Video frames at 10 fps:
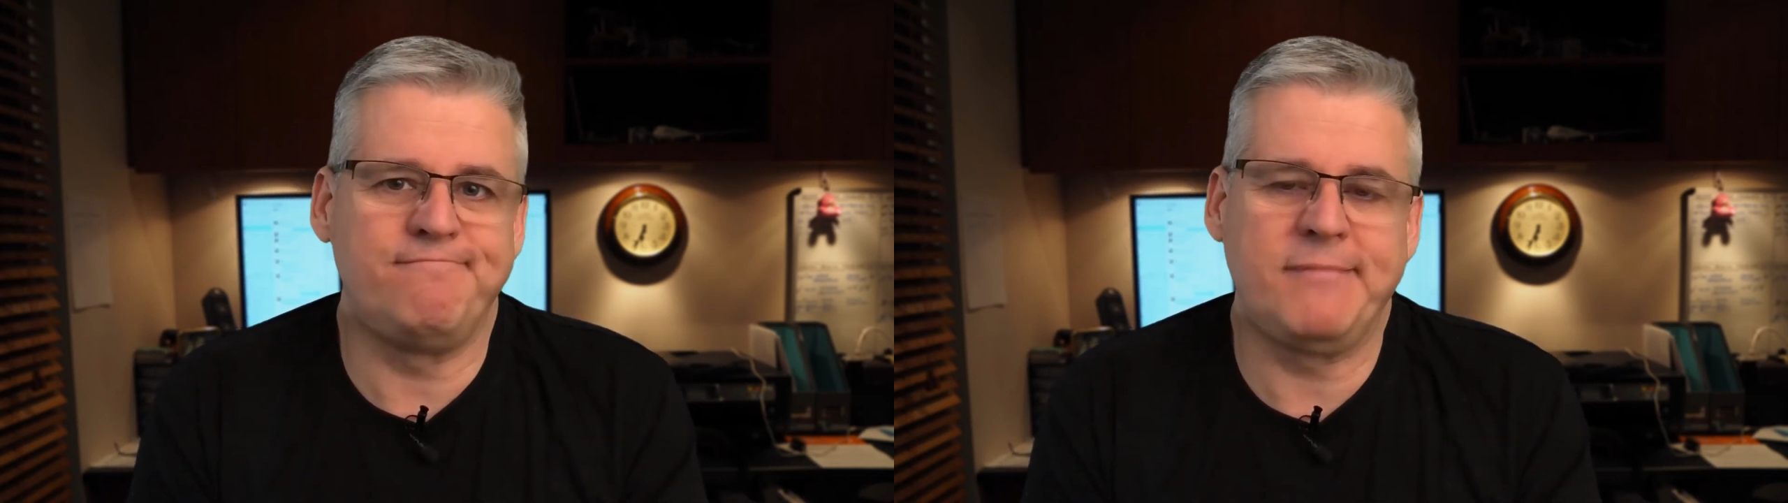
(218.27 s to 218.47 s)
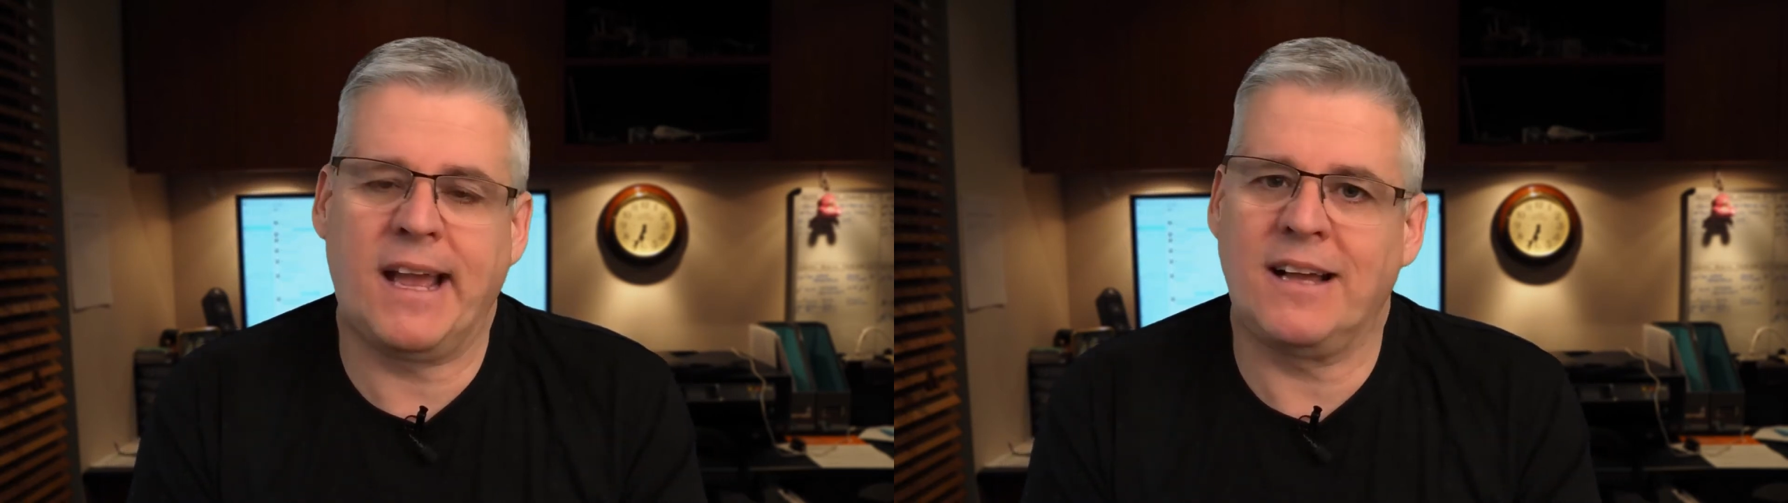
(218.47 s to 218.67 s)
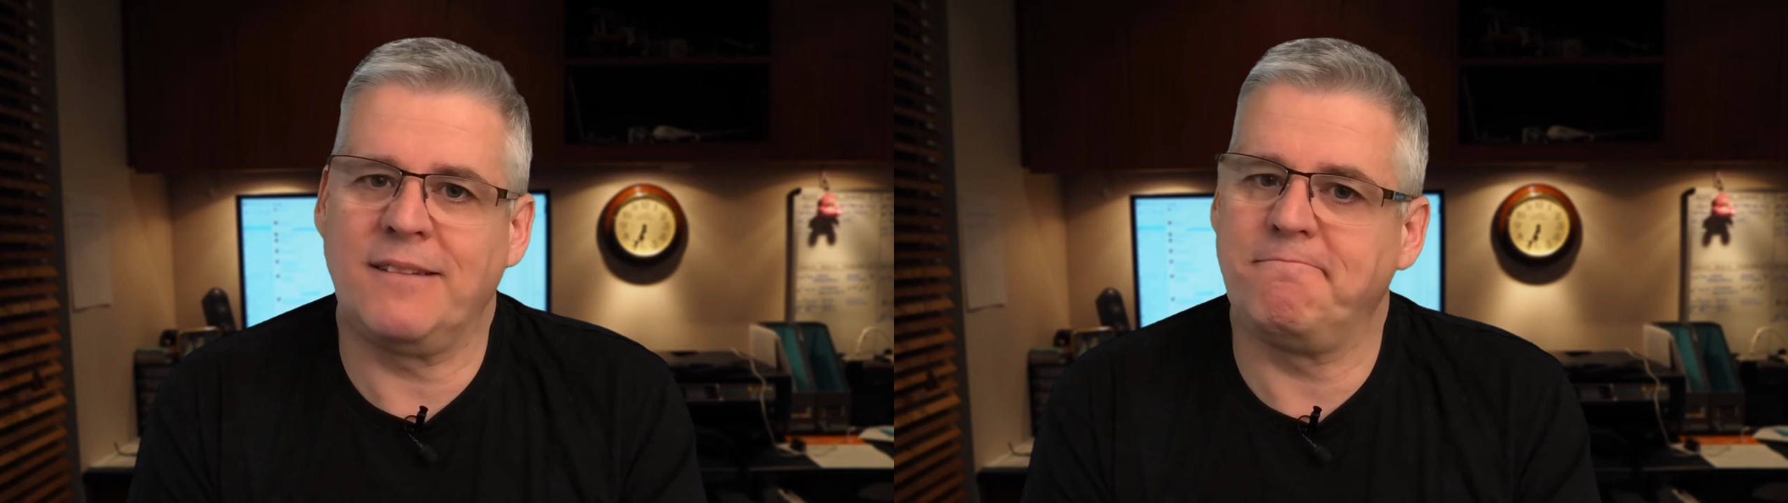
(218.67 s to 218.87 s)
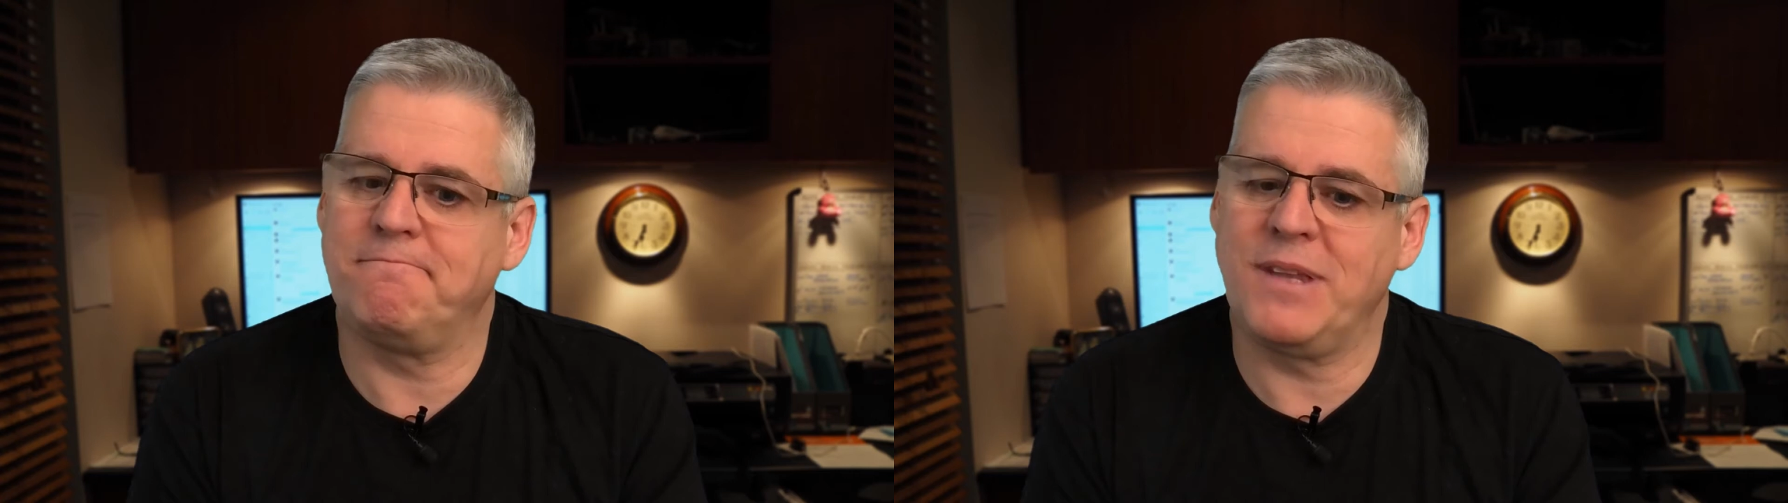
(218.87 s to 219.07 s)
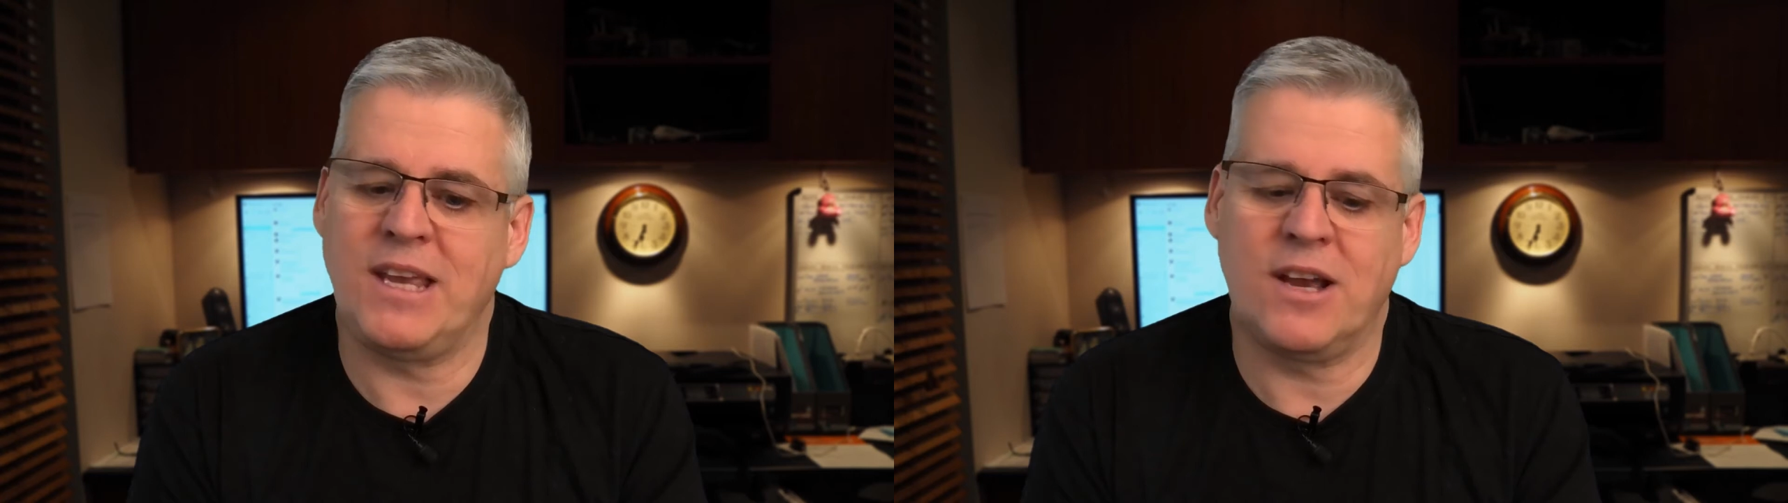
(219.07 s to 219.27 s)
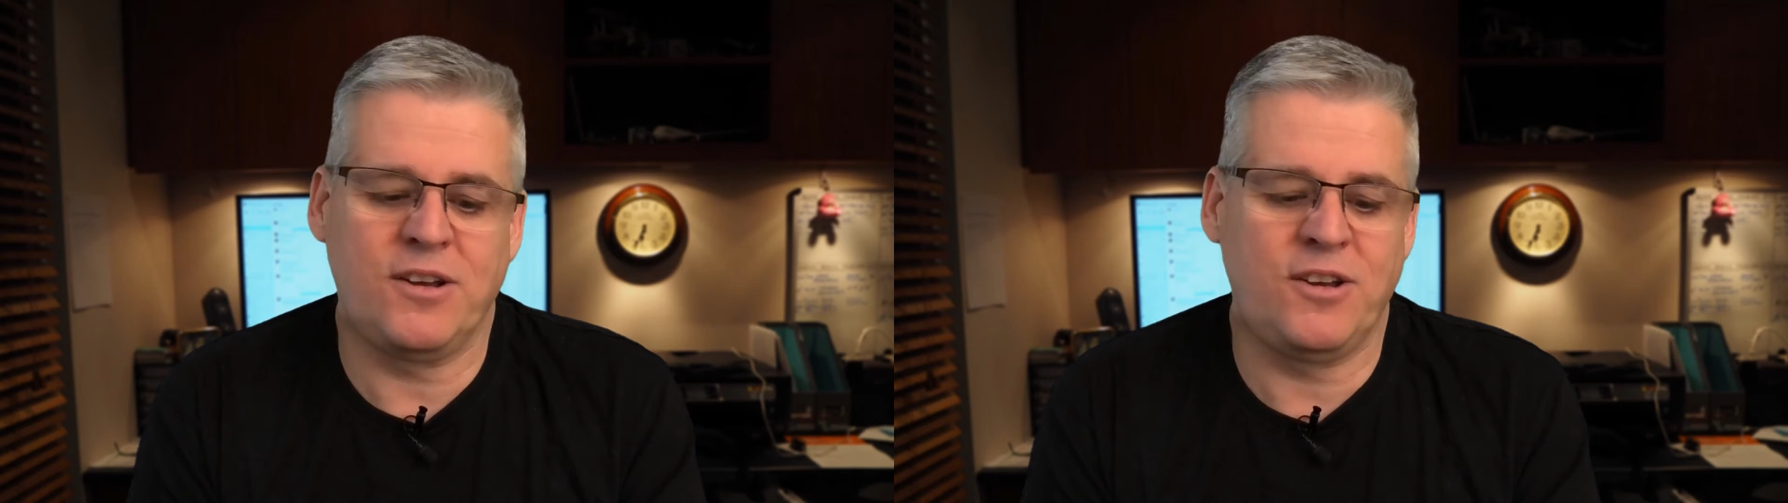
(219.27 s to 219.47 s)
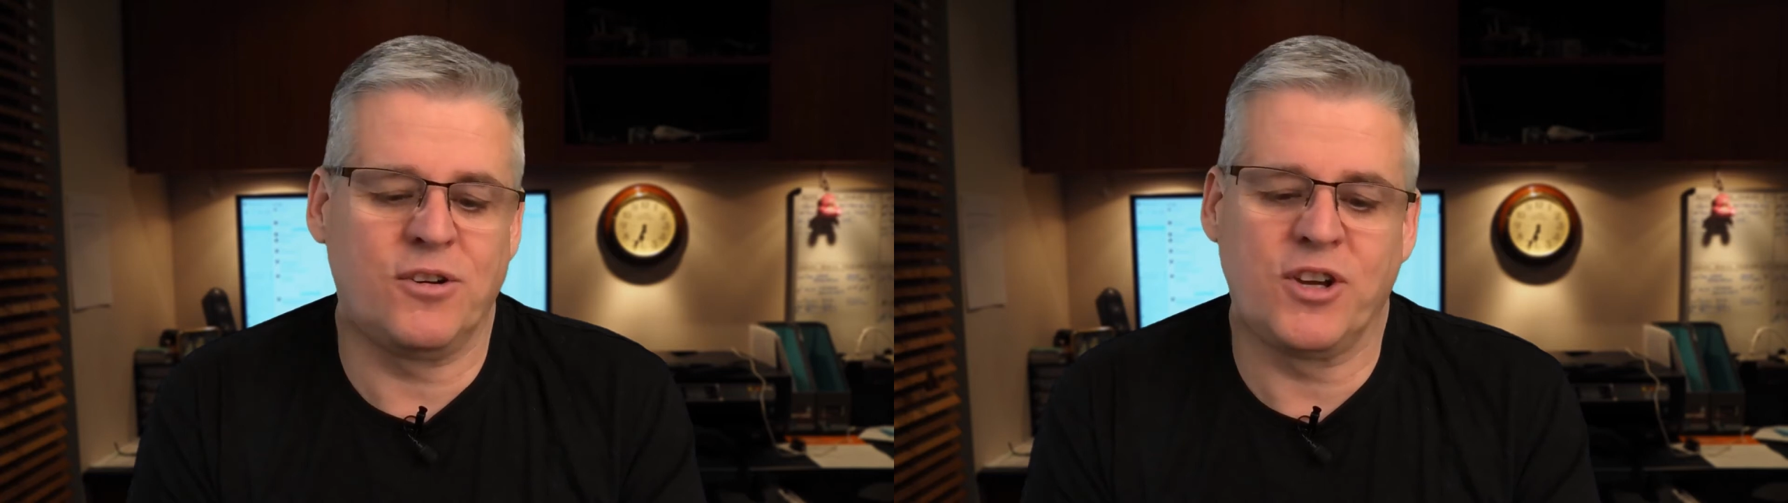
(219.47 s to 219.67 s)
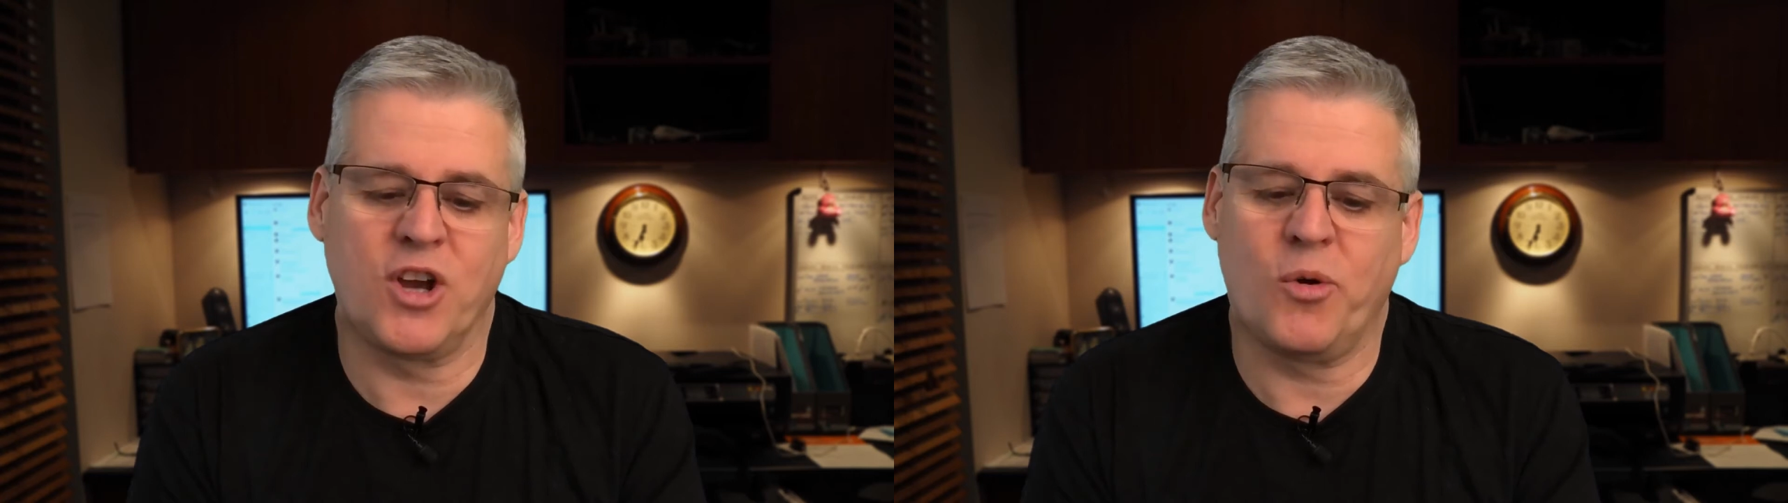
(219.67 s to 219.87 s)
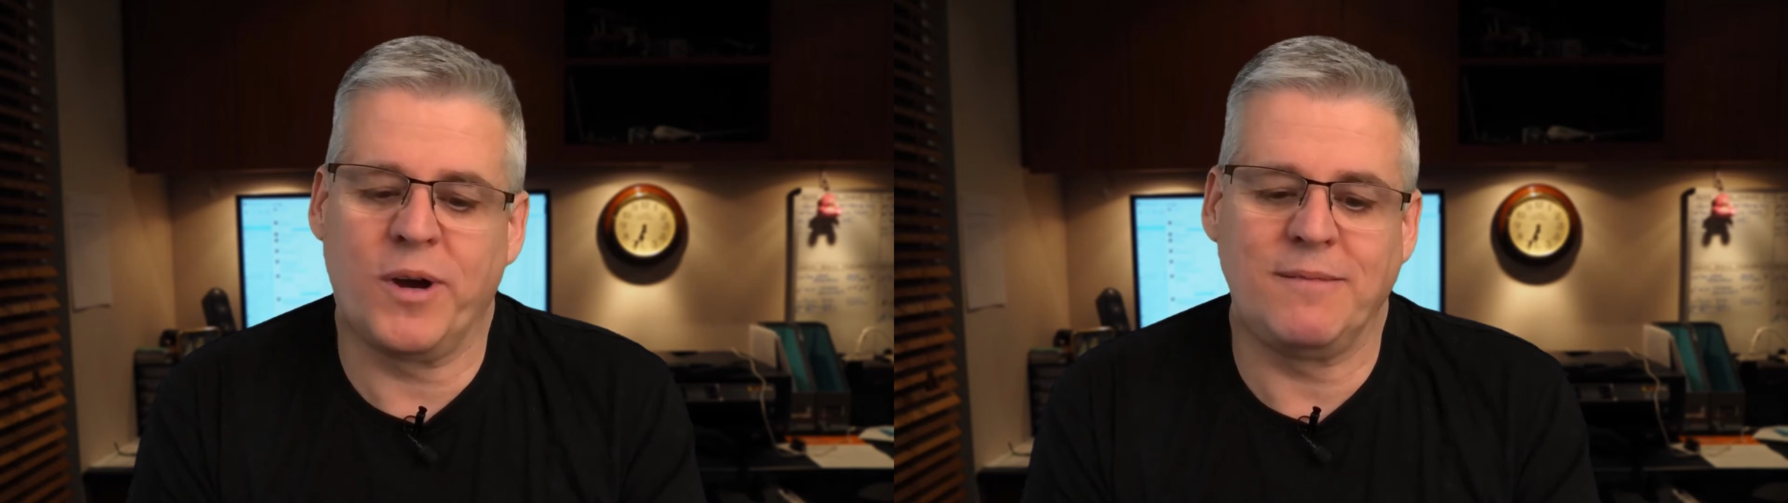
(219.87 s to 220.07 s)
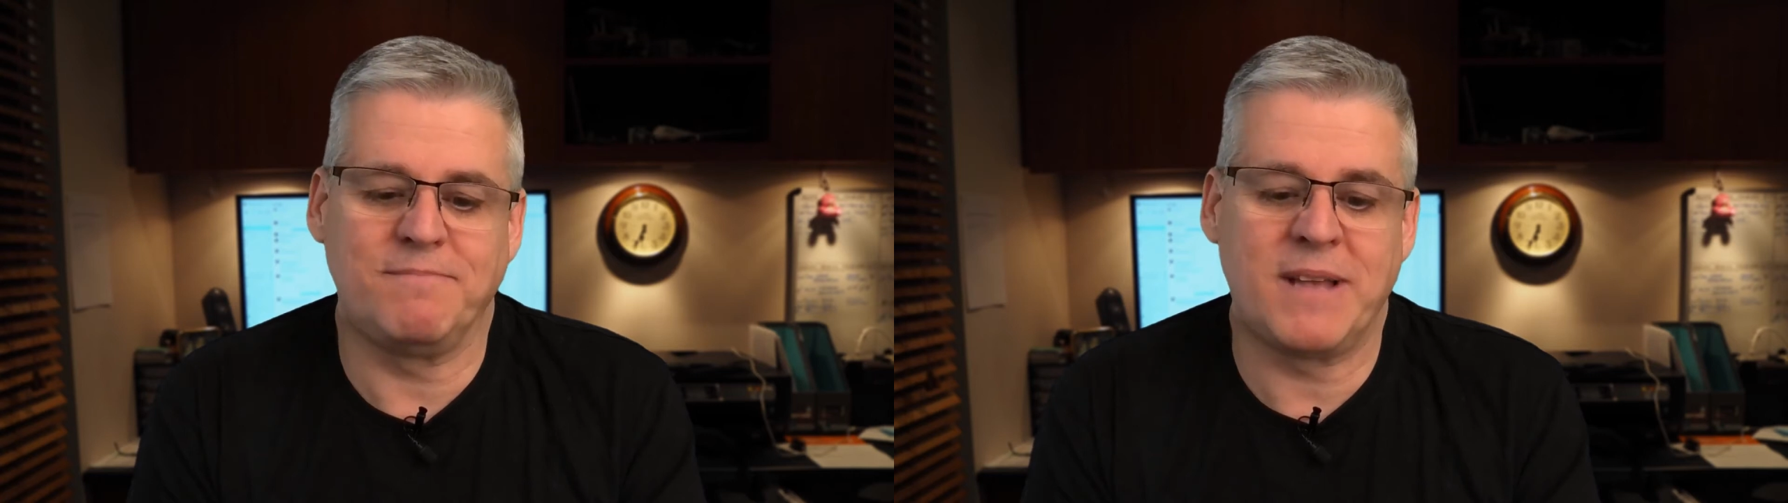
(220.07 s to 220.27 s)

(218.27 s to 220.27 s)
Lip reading: Yeah, you're going.